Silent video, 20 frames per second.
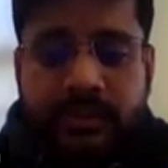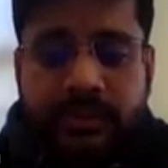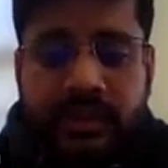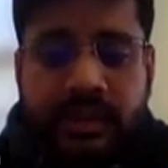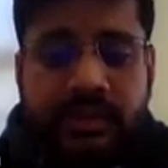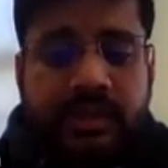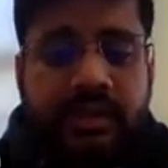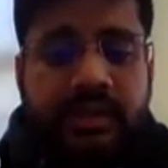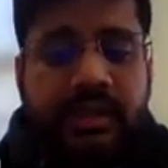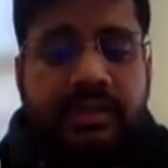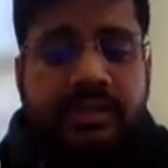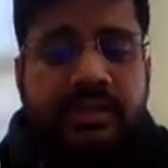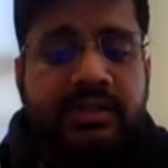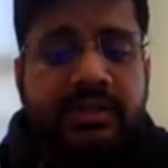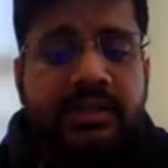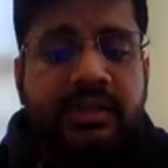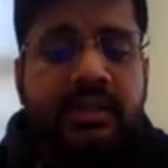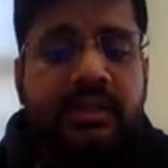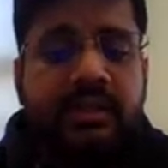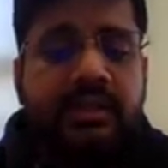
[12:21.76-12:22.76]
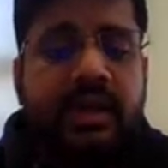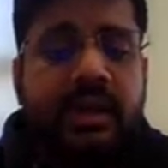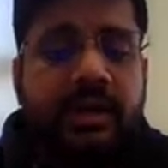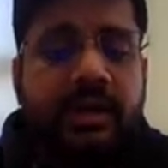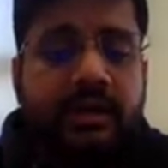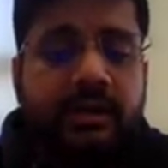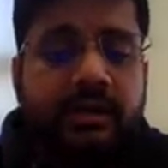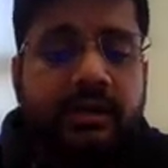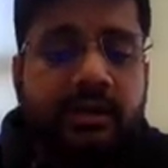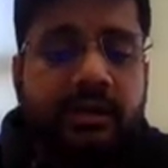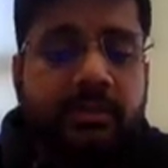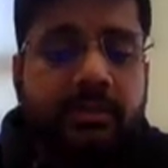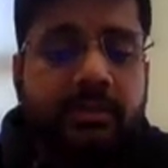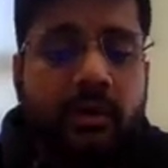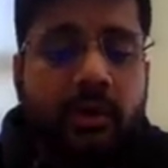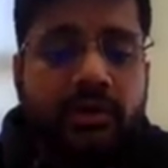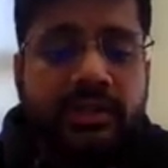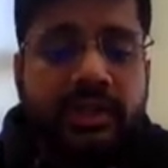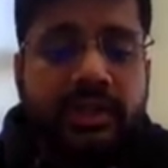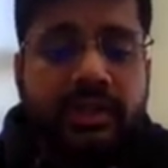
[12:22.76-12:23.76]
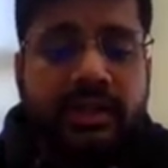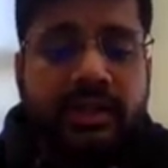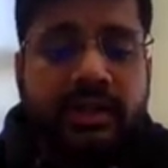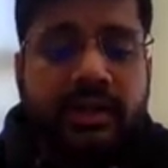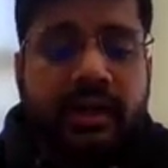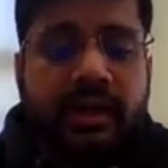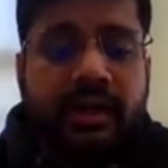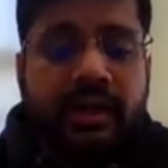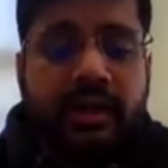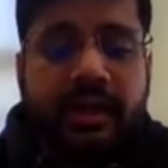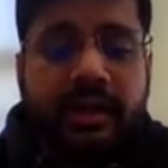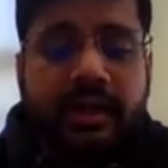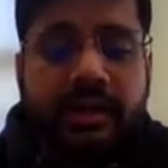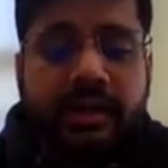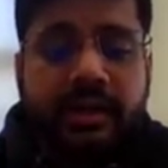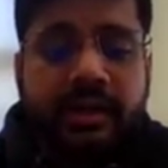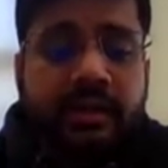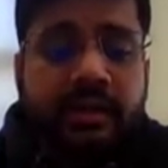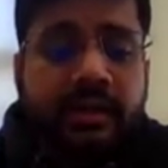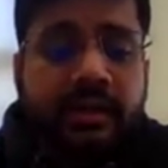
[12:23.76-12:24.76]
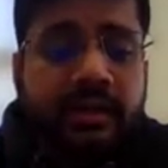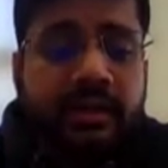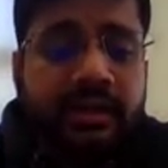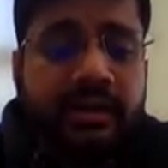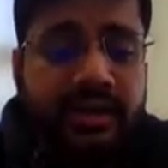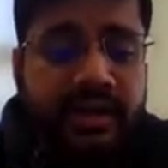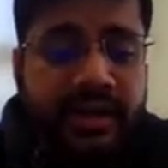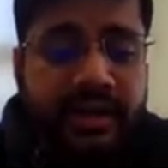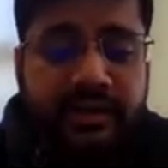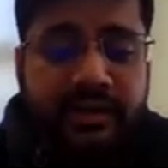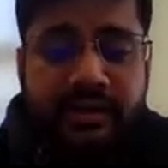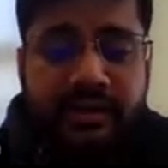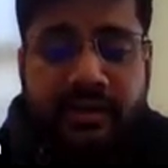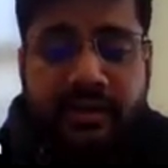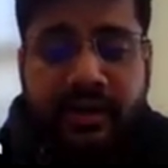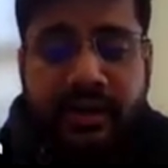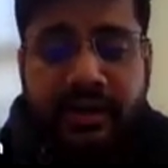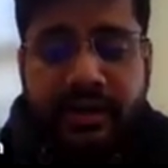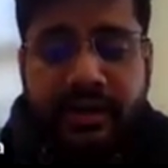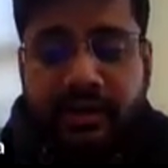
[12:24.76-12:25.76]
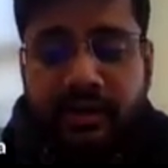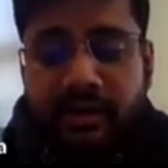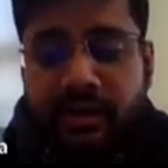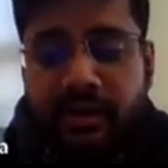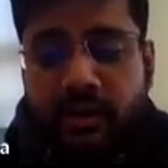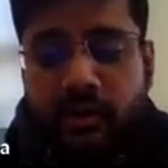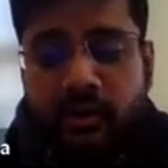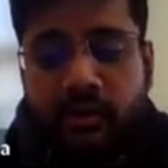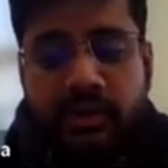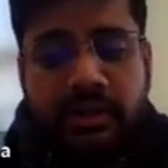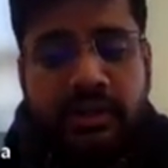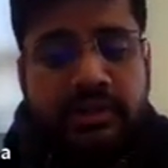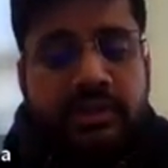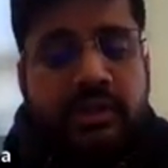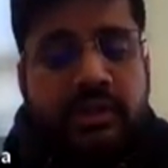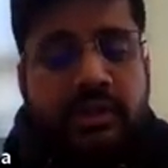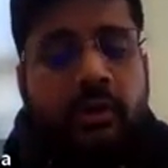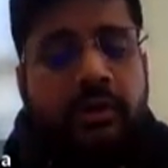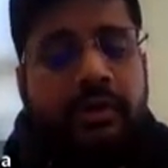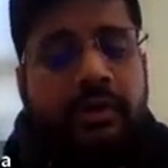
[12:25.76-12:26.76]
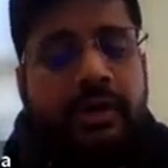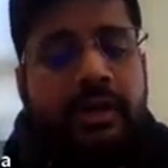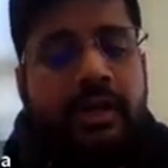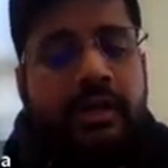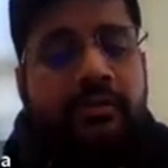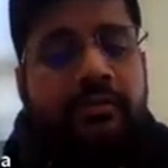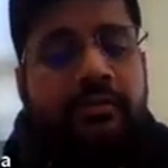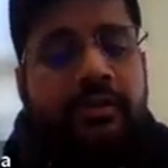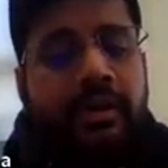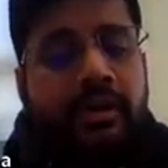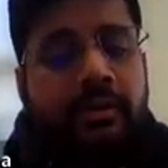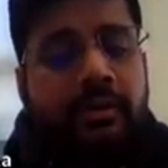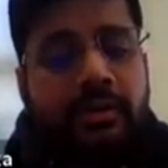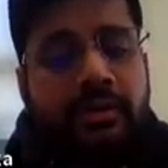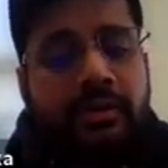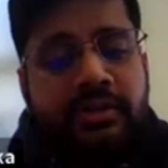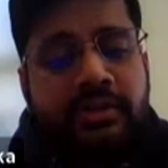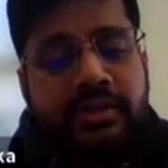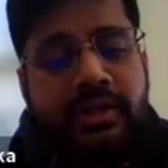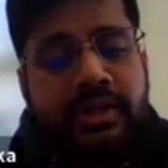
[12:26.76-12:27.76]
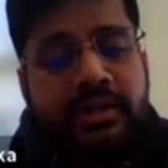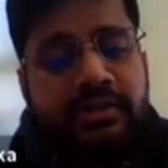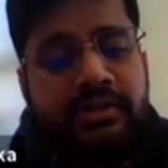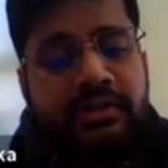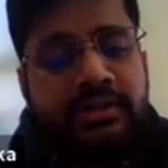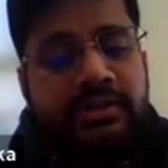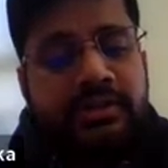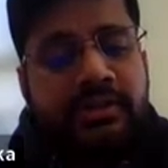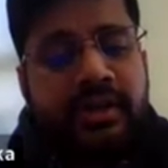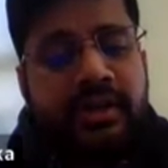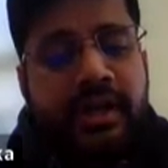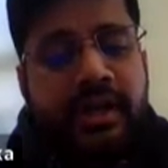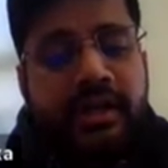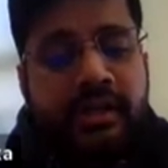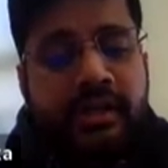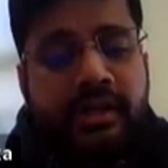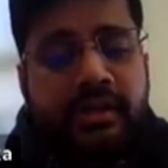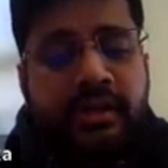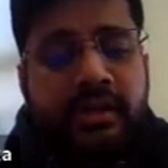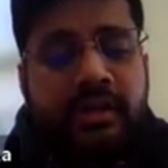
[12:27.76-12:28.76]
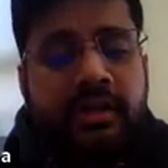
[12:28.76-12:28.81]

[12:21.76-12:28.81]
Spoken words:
And then I see that the project that I had created right now is already available. The status is ready.